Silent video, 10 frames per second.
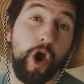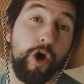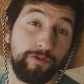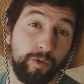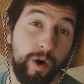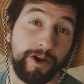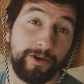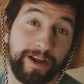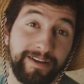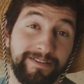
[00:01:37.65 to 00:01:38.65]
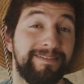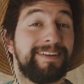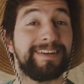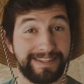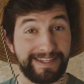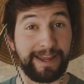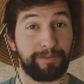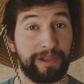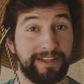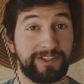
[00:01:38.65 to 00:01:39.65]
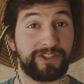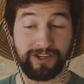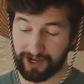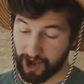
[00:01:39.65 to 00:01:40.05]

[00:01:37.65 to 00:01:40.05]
Overwatering. Snake plants